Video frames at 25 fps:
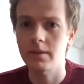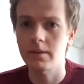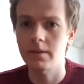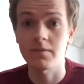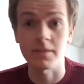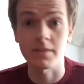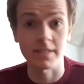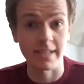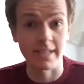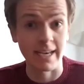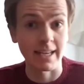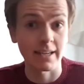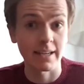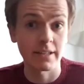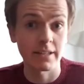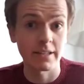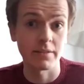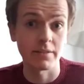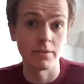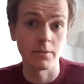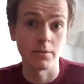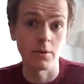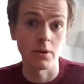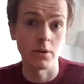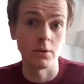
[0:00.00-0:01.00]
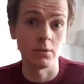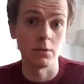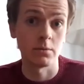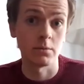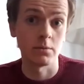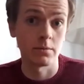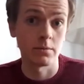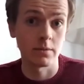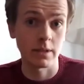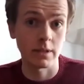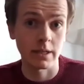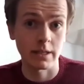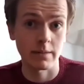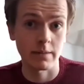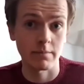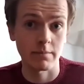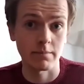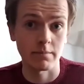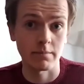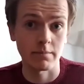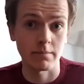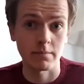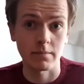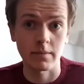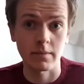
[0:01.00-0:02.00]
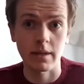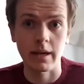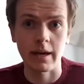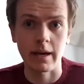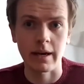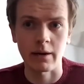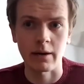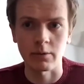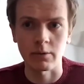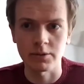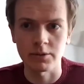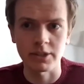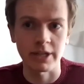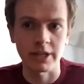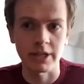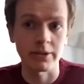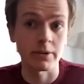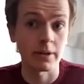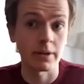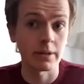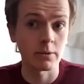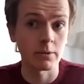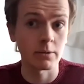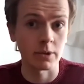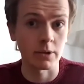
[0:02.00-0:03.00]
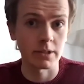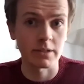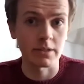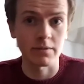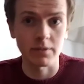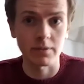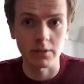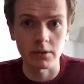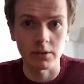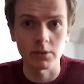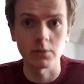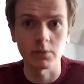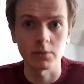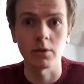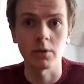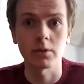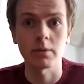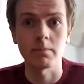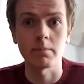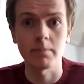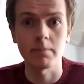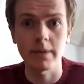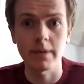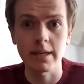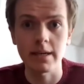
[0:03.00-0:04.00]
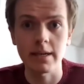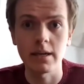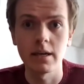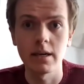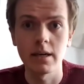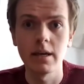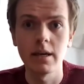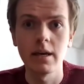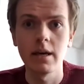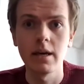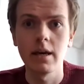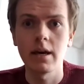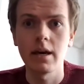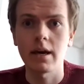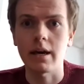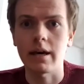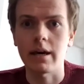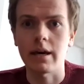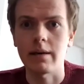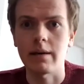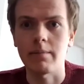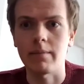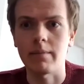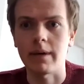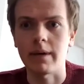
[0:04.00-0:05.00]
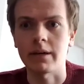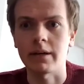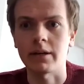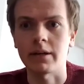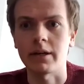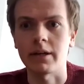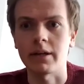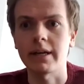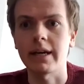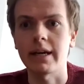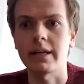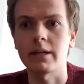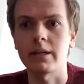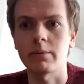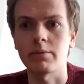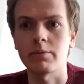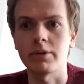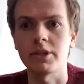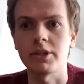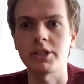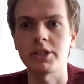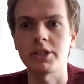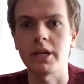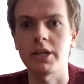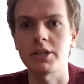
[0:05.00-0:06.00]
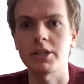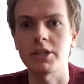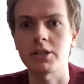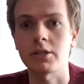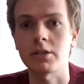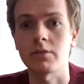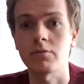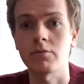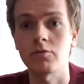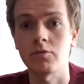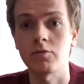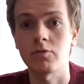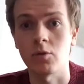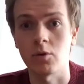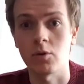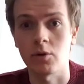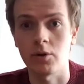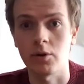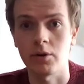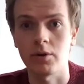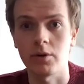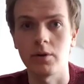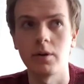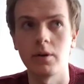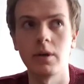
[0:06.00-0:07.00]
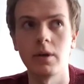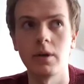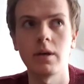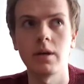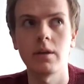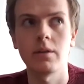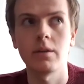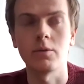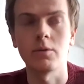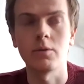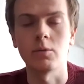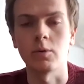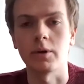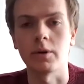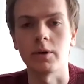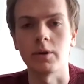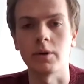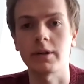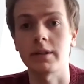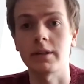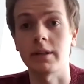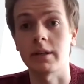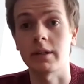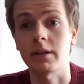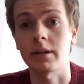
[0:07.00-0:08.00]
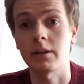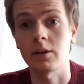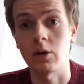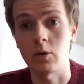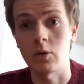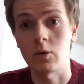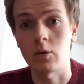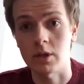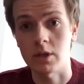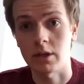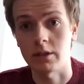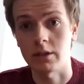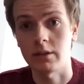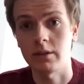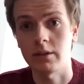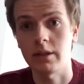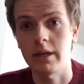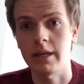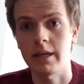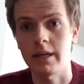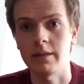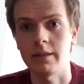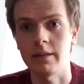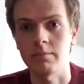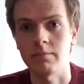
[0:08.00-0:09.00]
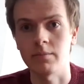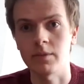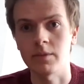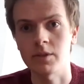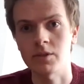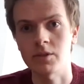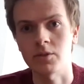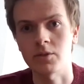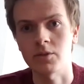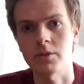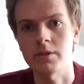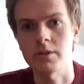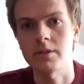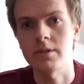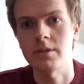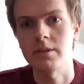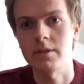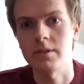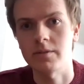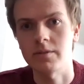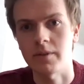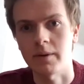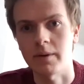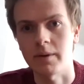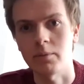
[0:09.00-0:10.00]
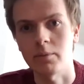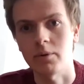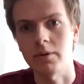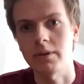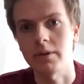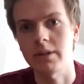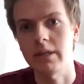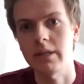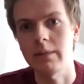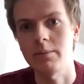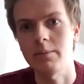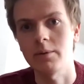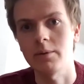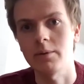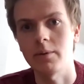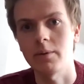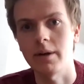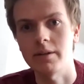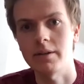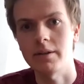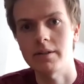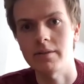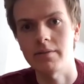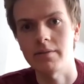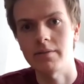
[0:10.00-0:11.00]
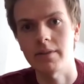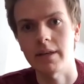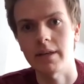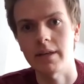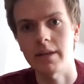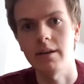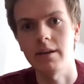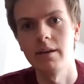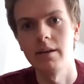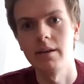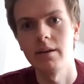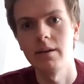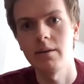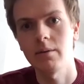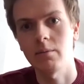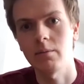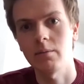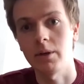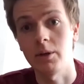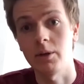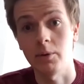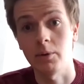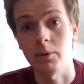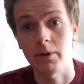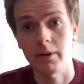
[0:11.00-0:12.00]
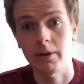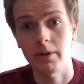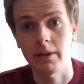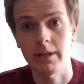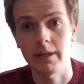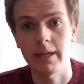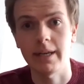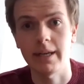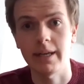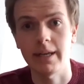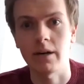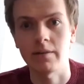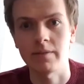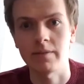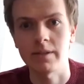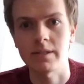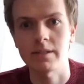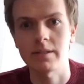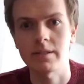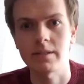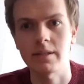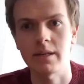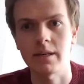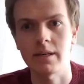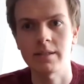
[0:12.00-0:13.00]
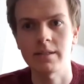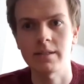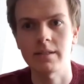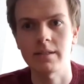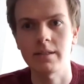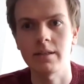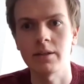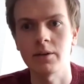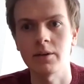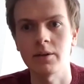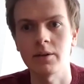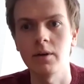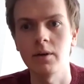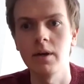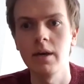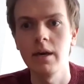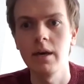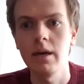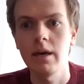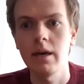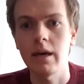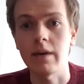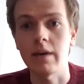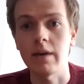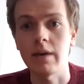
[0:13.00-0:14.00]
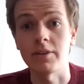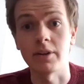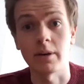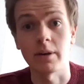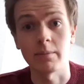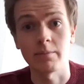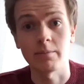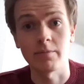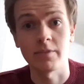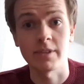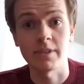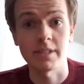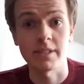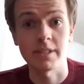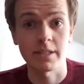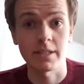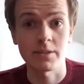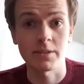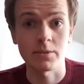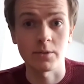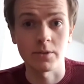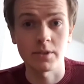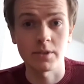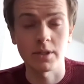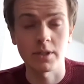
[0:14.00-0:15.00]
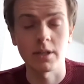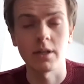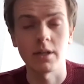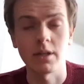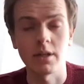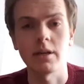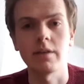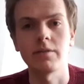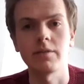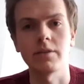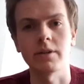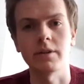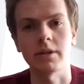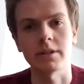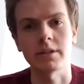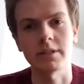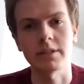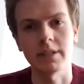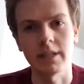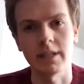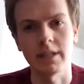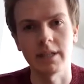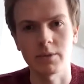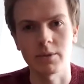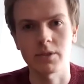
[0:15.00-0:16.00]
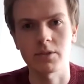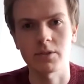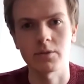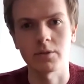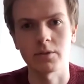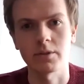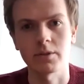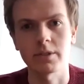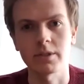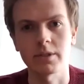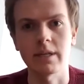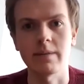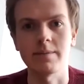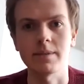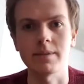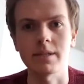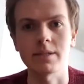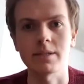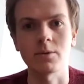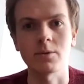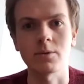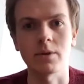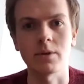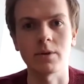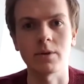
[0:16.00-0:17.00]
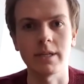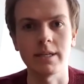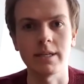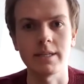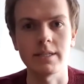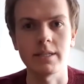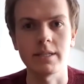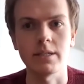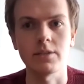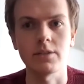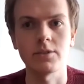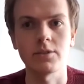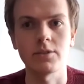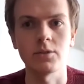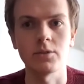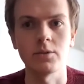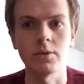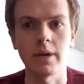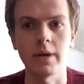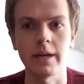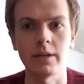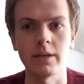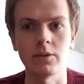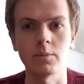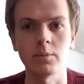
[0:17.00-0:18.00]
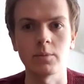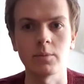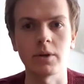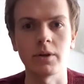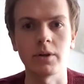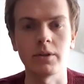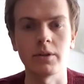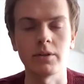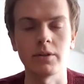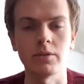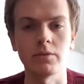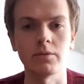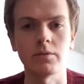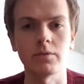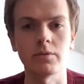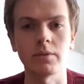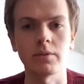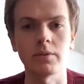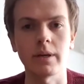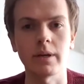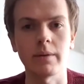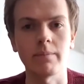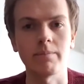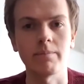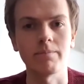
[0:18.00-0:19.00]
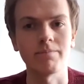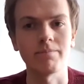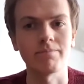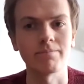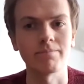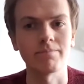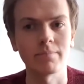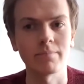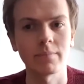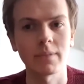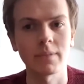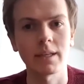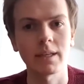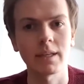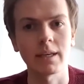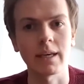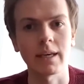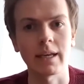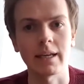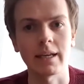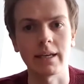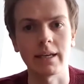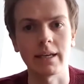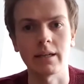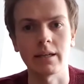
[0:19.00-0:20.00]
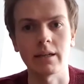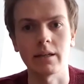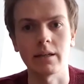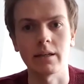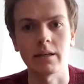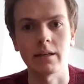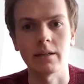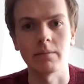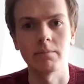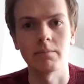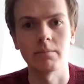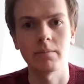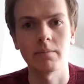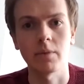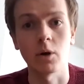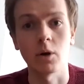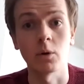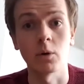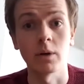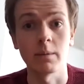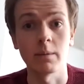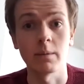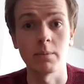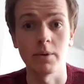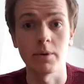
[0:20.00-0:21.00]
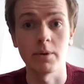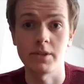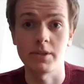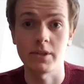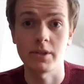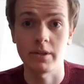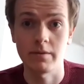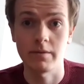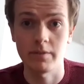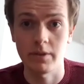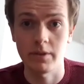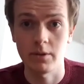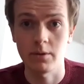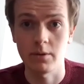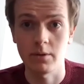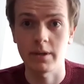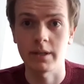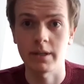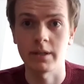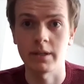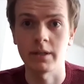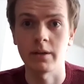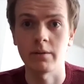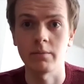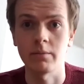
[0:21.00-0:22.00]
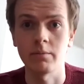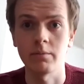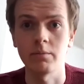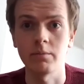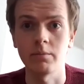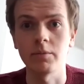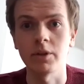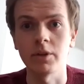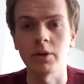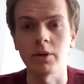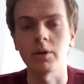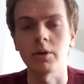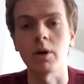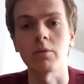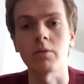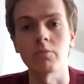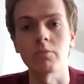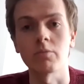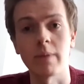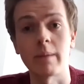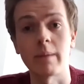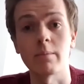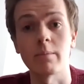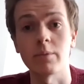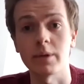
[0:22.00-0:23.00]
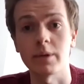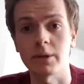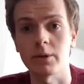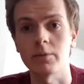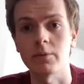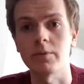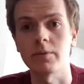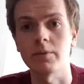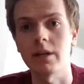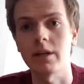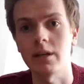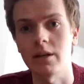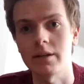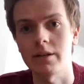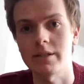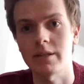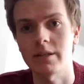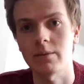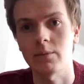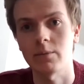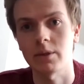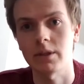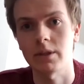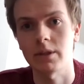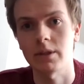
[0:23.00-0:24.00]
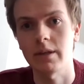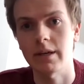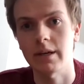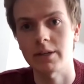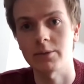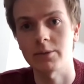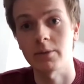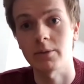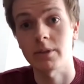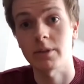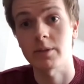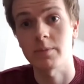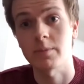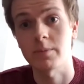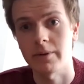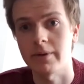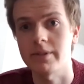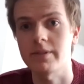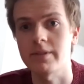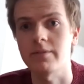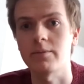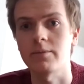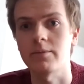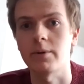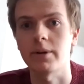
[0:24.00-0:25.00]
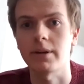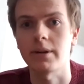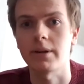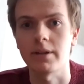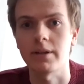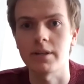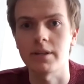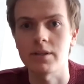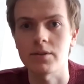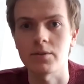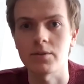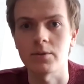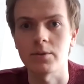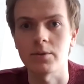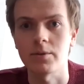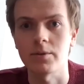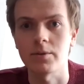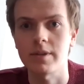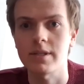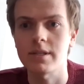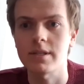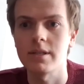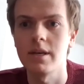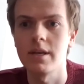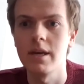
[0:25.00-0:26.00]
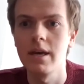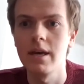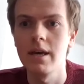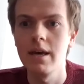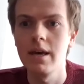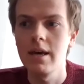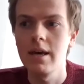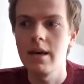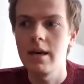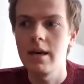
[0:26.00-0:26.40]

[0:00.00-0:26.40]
physicality of the role, how genuinely quite difficult the role can be. Mm-hmm. I kind of gained an appreciation for the work that goes on in the stores. It's very important to keep an awareness of that when you're working in head office. If you're not visiting stores a lot, if you're not dealing with store teams, it's quite easy to end up kind of getting only a bird's eye view and not remembering or realizing what the actual experience of working in store is. Mm-hmm.